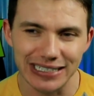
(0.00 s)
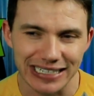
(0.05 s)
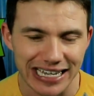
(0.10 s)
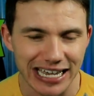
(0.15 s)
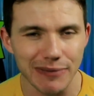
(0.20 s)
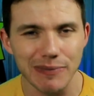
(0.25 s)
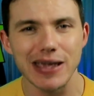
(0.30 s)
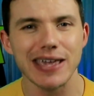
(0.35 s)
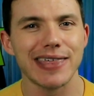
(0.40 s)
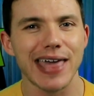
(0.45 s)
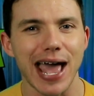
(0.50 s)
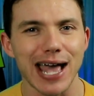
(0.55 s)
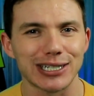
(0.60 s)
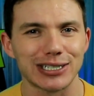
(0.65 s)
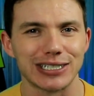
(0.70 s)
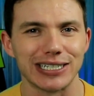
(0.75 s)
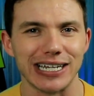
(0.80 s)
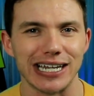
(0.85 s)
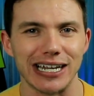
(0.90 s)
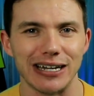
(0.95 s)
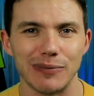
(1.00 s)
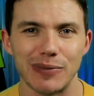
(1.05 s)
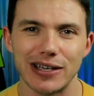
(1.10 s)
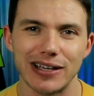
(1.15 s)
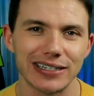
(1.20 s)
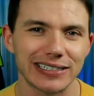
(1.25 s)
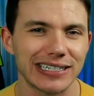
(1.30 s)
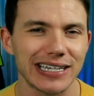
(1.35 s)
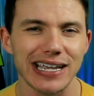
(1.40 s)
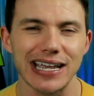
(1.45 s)
Give me that scene
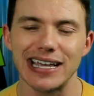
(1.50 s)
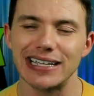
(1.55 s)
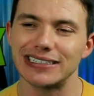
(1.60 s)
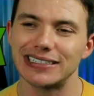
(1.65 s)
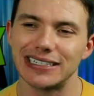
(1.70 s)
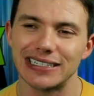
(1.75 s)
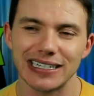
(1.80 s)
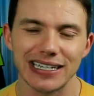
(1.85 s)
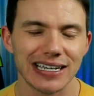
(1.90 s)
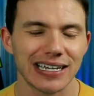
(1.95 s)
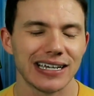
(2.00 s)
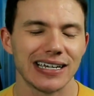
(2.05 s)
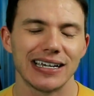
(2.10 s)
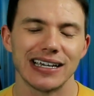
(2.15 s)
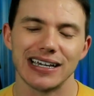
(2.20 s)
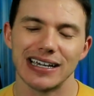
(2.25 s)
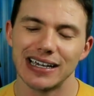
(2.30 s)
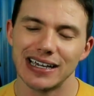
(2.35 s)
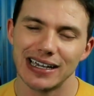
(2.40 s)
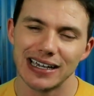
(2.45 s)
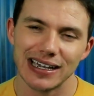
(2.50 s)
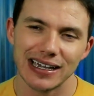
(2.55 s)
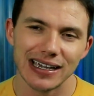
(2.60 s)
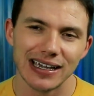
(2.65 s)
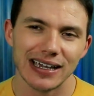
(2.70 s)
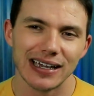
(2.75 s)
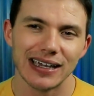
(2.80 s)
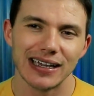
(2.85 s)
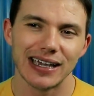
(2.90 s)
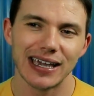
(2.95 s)
because he has
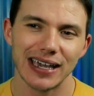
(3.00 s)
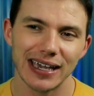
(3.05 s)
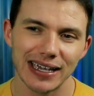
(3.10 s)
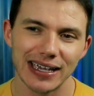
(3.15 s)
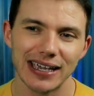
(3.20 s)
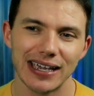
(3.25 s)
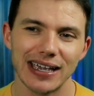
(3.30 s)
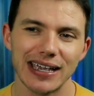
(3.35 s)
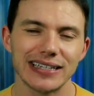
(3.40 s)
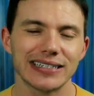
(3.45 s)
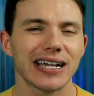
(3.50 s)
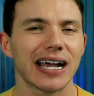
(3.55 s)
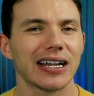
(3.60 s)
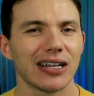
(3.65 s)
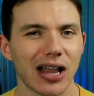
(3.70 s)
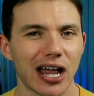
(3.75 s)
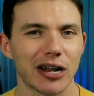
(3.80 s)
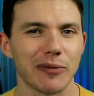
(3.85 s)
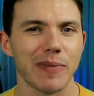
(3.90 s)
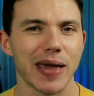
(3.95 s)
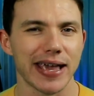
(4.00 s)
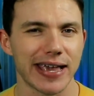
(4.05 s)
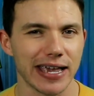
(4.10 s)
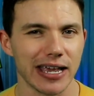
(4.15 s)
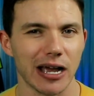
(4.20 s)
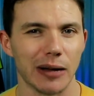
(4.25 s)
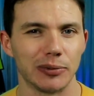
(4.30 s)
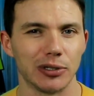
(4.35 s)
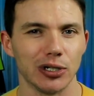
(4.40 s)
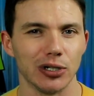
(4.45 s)
he's got a lot of
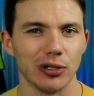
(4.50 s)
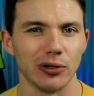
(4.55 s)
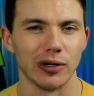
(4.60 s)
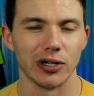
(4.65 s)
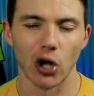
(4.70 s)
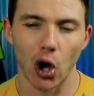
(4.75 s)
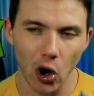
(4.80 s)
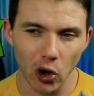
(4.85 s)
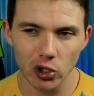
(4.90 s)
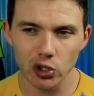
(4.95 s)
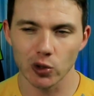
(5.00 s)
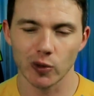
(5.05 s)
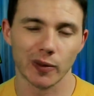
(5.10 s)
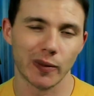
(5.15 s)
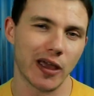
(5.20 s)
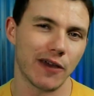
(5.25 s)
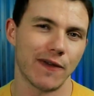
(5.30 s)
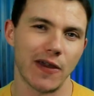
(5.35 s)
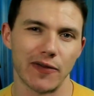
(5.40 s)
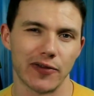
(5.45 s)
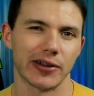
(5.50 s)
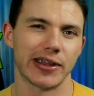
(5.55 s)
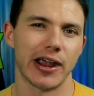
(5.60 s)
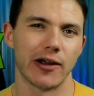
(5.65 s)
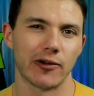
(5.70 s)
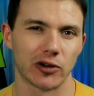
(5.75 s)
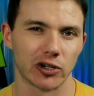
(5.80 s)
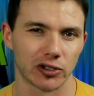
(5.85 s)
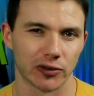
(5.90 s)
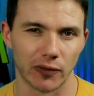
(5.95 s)
making up to do, and Hulk's one of my favorite
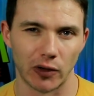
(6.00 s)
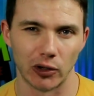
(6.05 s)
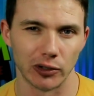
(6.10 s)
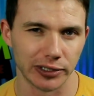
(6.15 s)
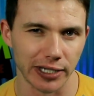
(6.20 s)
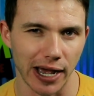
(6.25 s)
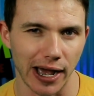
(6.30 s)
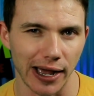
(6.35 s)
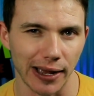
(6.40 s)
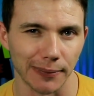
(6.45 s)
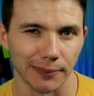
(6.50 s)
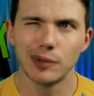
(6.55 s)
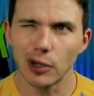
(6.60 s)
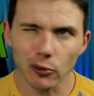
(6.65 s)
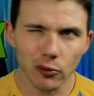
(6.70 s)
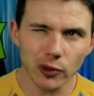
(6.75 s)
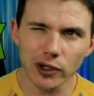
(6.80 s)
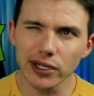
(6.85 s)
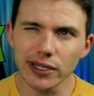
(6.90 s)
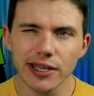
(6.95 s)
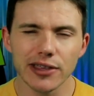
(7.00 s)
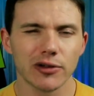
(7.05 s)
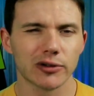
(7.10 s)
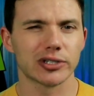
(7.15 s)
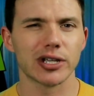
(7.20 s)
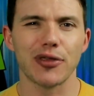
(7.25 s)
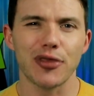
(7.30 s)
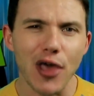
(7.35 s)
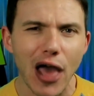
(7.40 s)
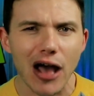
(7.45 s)
characters of all time. But really, there's
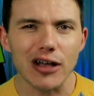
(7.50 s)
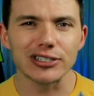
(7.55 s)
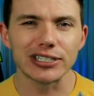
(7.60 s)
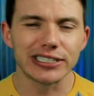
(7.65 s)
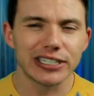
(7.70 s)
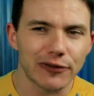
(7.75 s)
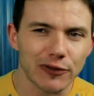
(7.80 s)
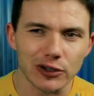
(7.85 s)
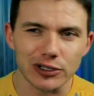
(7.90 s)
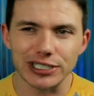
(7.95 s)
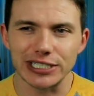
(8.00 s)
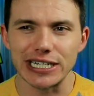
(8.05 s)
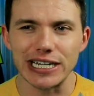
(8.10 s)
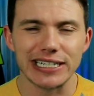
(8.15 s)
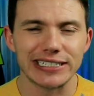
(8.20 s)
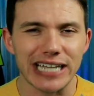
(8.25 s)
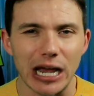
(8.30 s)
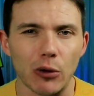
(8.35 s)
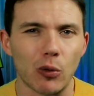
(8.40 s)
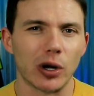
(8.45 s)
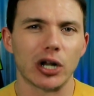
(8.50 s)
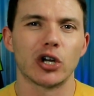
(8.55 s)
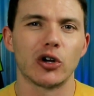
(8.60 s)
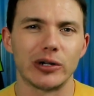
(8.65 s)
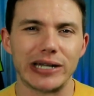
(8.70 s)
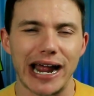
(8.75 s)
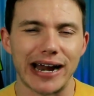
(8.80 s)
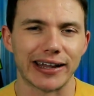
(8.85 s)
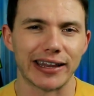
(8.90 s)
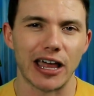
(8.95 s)
a thousand different scenes I want to go
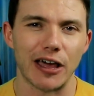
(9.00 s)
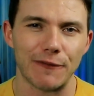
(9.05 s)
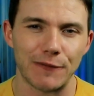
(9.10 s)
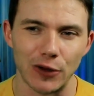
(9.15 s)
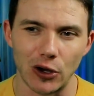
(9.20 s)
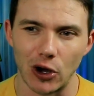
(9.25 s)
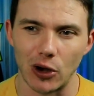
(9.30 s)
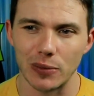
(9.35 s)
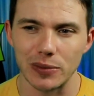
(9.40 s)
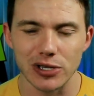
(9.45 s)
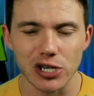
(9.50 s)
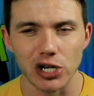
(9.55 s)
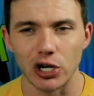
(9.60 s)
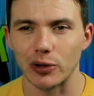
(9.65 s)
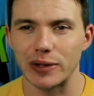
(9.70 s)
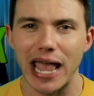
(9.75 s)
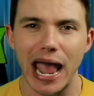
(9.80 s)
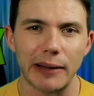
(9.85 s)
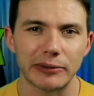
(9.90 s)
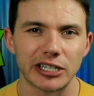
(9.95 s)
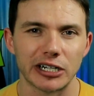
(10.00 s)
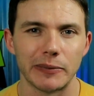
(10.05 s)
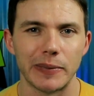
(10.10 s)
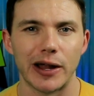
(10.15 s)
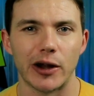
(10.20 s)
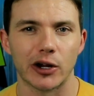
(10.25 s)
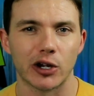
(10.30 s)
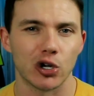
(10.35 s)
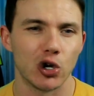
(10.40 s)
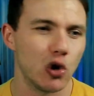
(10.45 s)
down in that film. You know, Captain
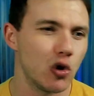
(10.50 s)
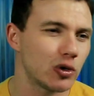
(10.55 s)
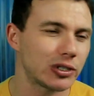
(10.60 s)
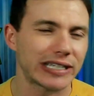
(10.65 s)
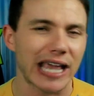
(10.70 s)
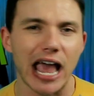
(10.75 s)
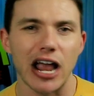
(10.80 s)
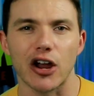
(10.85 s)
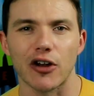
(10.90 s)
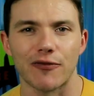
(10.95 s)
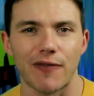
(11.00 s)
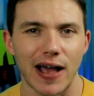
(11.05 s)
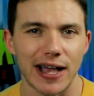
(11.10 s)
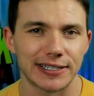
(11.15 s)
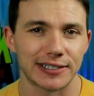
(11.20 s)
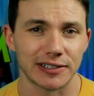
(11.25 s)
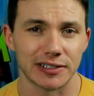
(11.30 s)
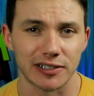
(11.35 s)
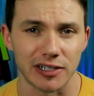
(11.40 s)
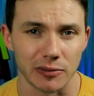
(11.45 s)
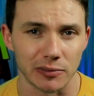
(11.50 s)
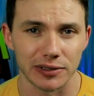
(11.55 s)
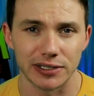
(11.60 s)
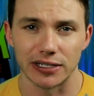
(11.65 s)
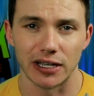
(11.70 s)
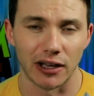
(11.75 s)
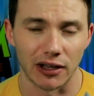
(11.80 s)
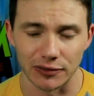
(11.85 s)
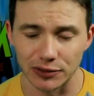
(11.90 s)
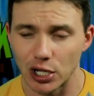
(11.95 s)
America, who sacrifices
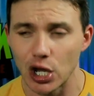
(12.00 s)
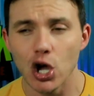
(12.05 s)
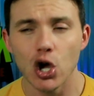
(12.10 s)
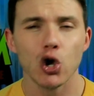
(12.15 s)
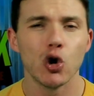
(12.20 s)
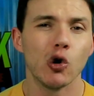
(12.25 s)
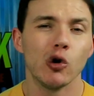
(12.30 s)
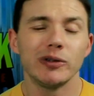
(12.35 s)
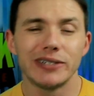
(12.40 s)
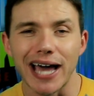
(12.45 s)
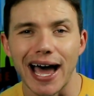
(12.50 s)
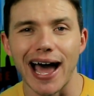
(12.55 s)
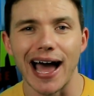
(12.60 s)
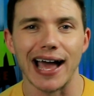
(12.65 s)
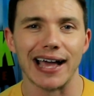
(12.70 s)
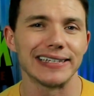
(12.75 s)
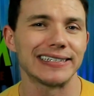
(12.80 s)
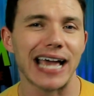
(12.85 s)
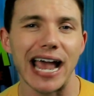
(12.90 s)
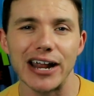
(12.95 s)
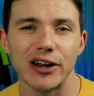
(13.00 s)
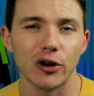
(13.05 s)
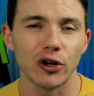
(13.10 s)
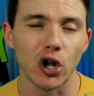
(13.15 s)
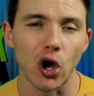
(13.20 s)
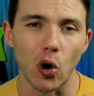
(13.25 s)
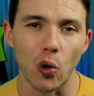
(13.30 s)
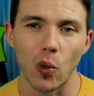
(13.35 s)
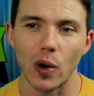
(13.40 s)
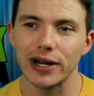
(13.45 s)
themselves, who dies, I don't
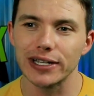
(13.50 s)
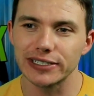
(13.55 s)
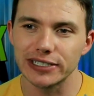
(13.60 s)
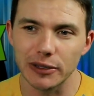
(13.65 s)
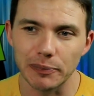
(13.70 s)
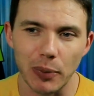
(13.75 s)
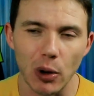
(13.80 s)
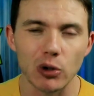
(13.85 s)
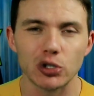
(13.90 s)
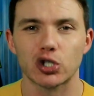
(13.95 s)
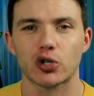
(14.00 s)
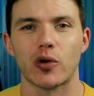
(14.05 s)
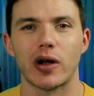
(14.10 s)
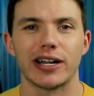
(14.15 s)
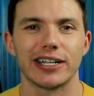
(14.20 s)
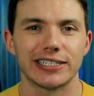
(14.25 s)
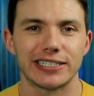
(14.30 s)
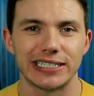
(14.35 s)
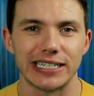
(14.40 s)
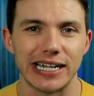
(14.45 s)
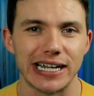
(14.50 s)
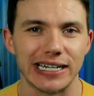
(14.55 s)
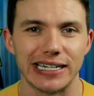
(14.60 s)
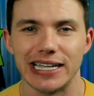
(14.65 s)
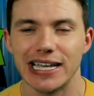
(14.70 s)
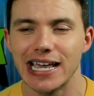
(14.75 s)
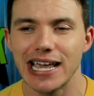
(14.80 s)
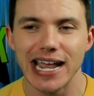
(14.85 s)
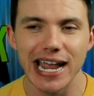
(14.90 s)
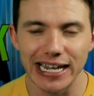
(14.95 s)
know. What is the post-credit scene
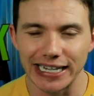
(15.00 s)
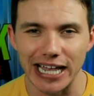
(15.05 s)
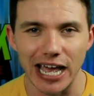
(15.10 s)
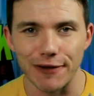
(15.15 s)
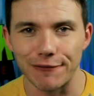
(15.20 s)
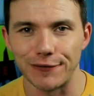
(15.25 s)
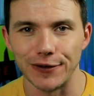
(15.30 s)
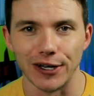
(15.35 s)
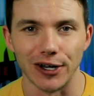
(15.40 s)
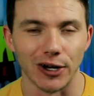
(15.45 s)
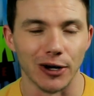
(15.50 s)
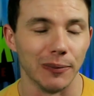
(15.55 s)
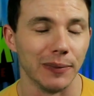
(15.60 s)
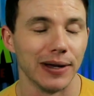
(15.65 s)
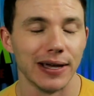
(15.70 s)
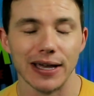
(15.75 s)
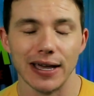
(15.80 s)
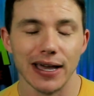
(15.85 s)
in that film?